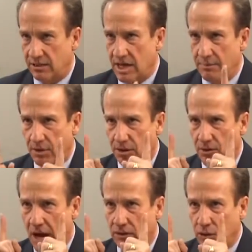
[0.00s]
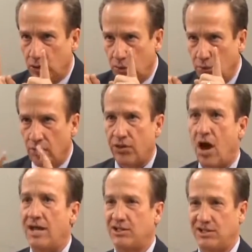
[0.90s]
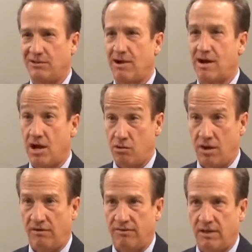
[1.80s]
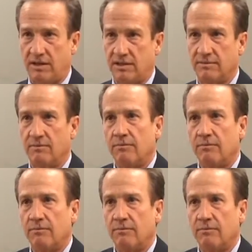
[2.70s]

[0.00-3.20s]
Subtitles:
Now I'm going to throw out two thoughts to you right now. You ready for this?